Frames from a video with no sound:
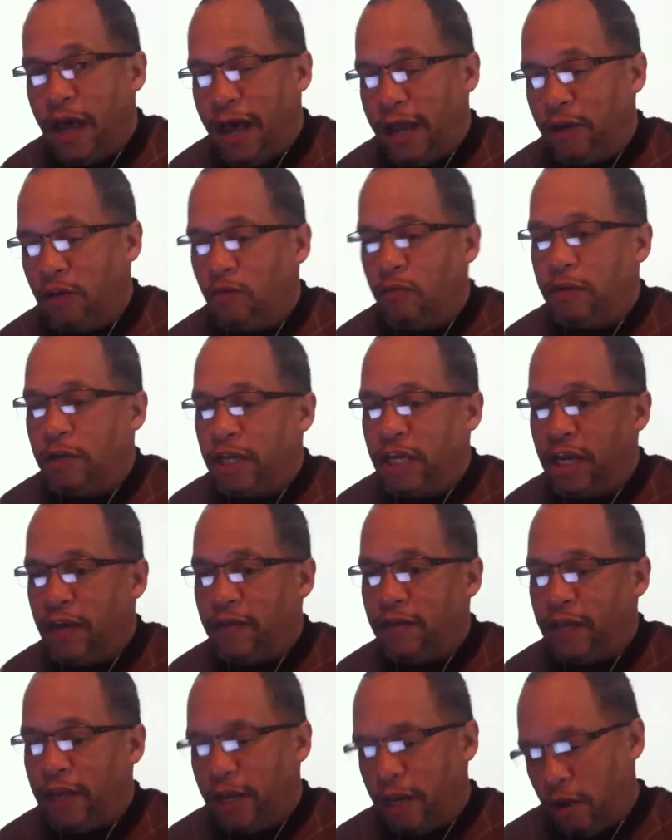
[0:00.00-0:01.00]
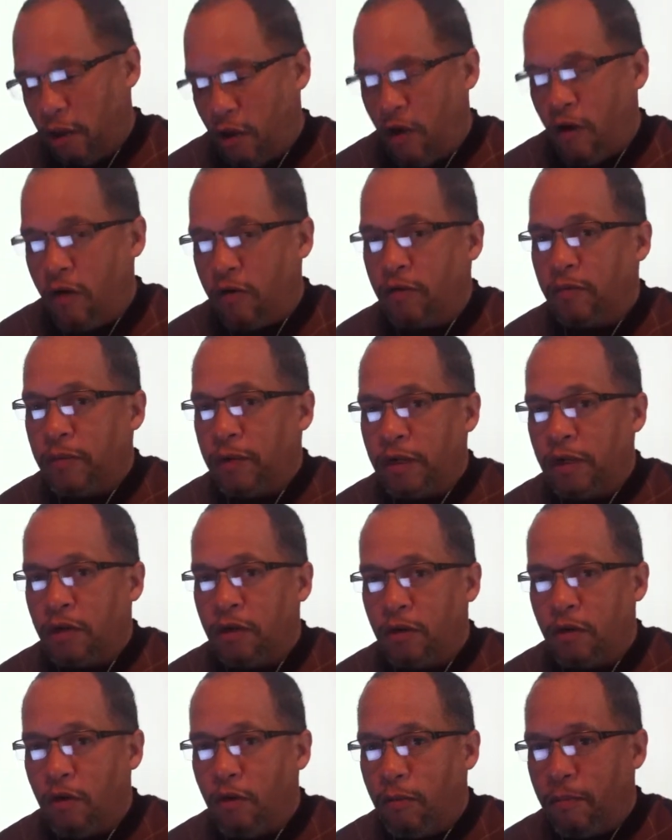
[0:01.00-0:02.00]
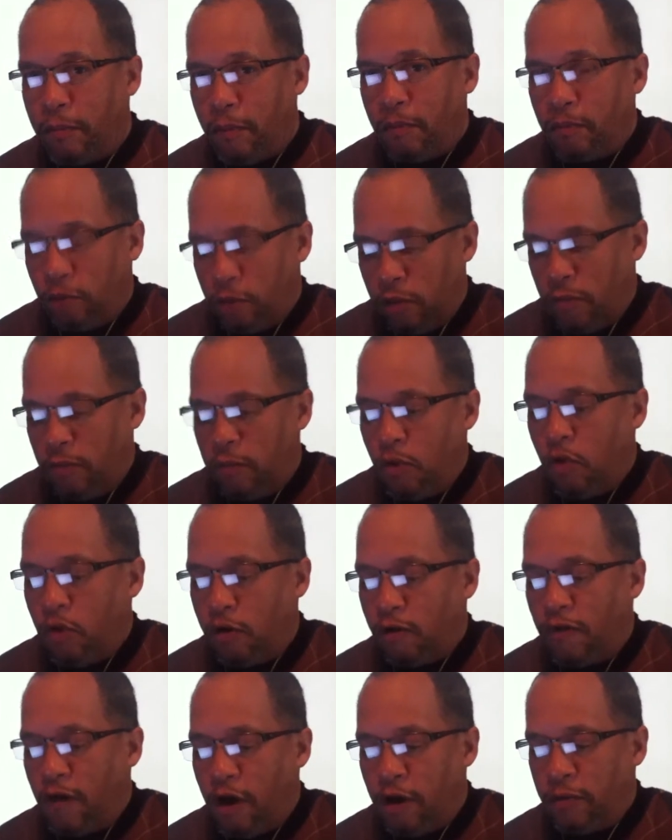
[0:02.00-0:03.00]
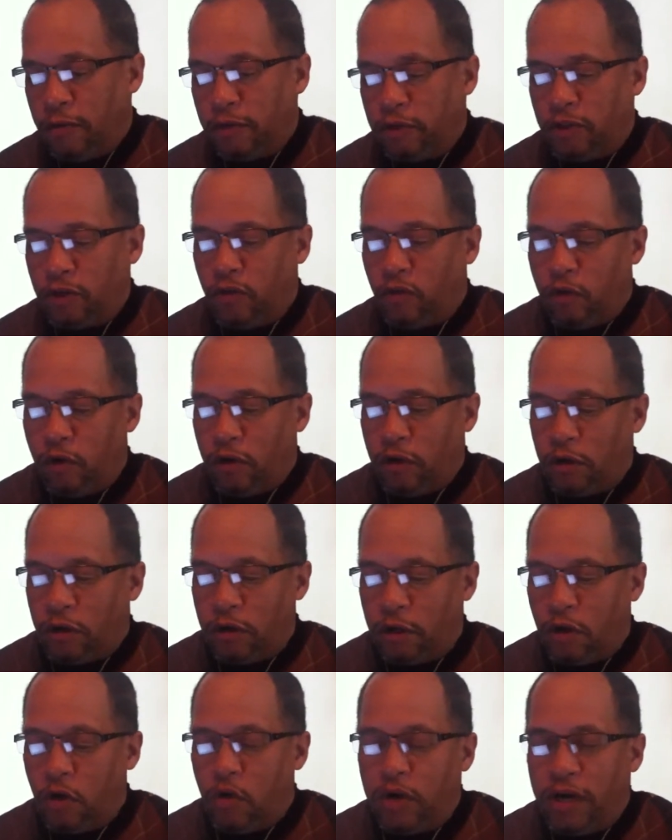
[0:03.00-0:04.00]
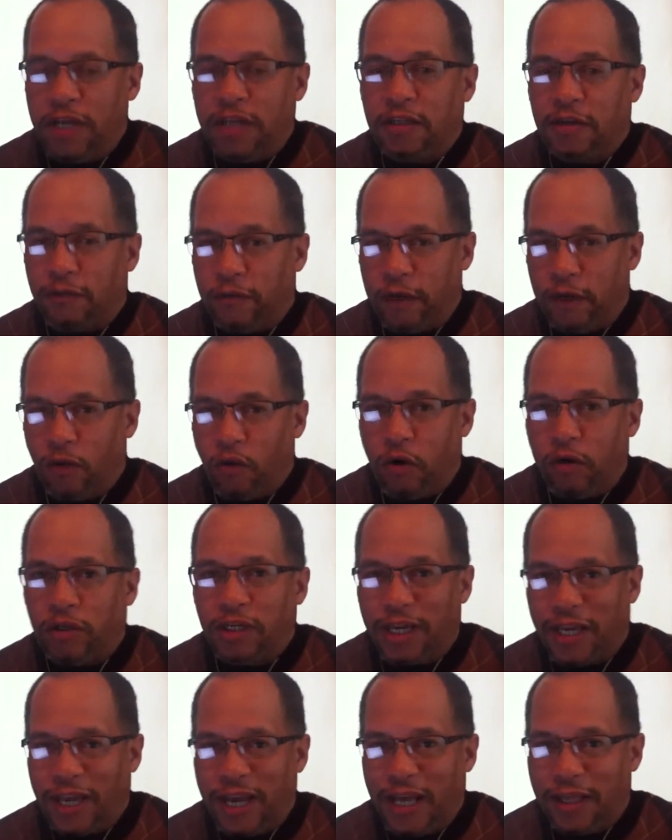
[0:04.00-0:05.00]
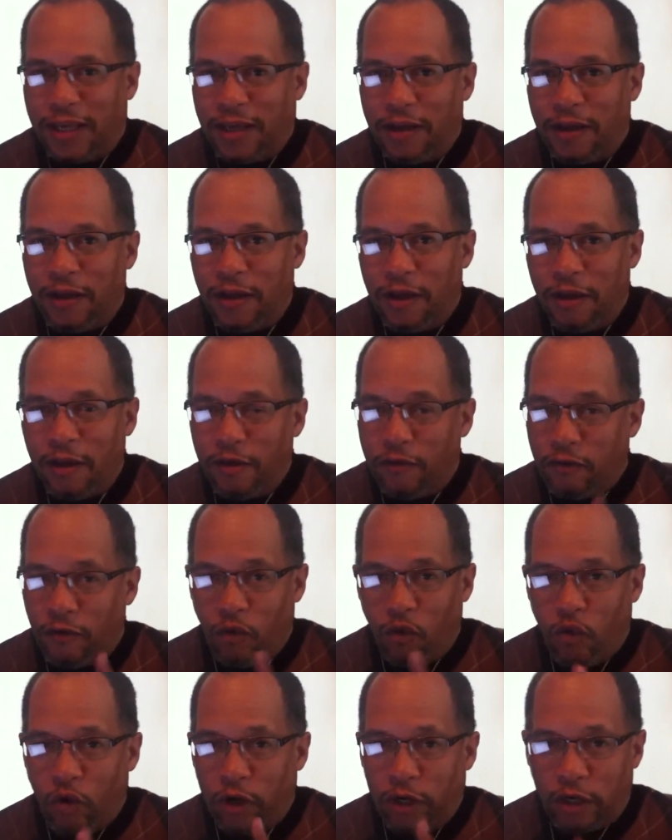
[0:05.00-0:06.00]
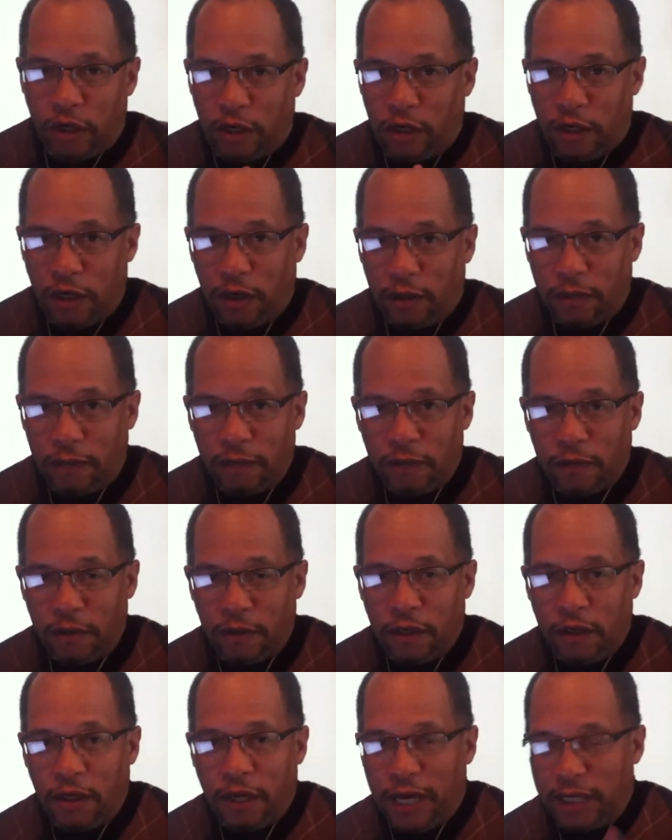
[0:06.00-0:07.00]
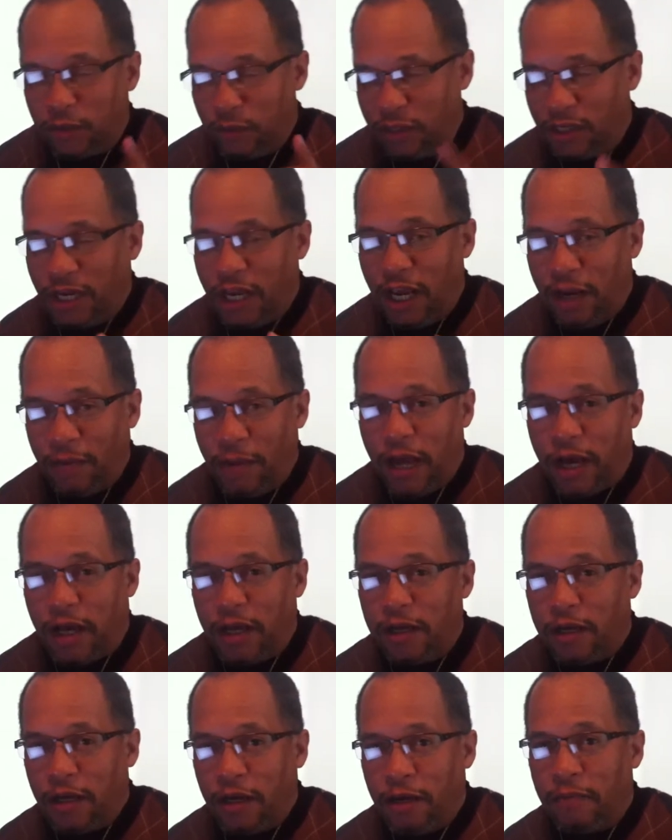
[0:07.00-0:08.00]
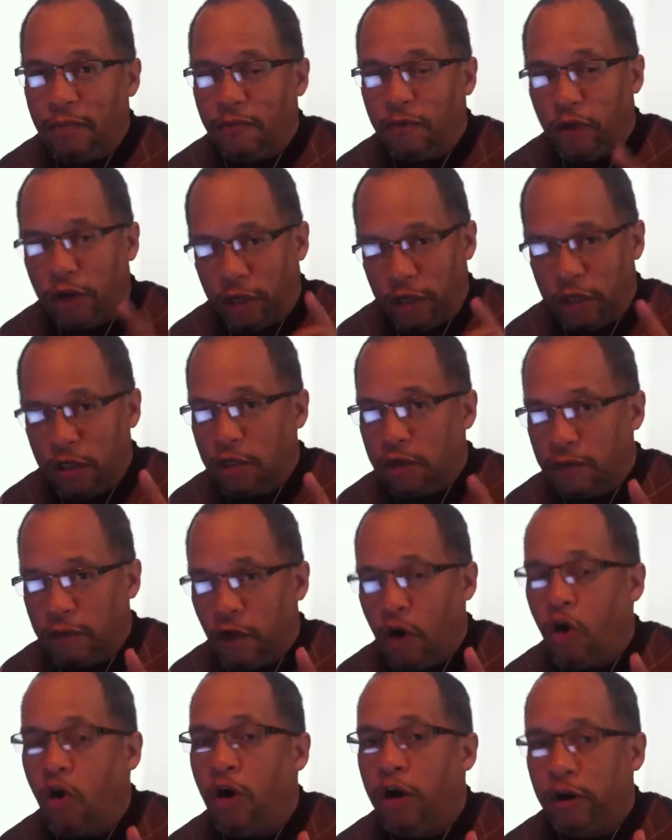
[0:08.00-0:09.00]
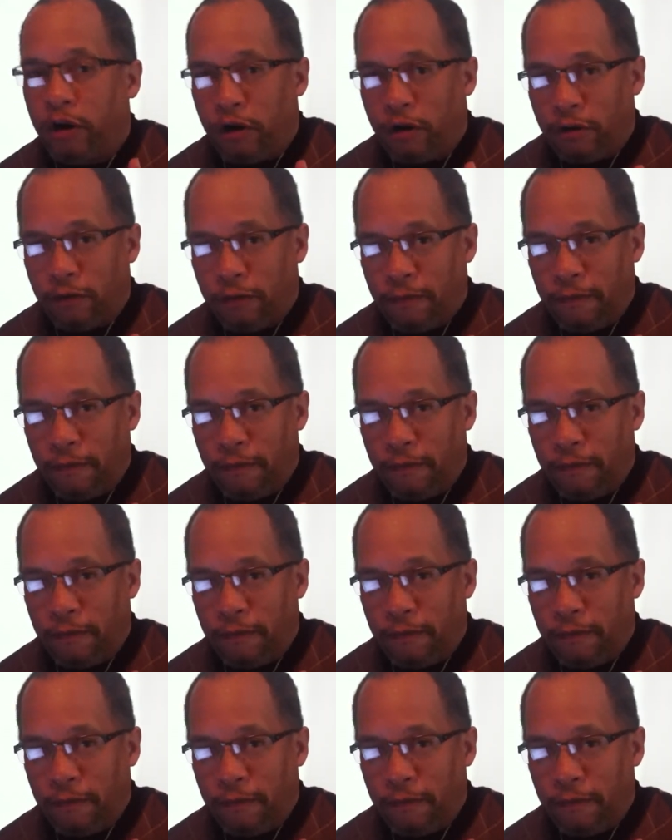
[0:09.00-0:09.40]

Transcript: I do believe that an alderman or the board of aldermen should work cohesively, work together for one good. As we say in my club, for the good of the order.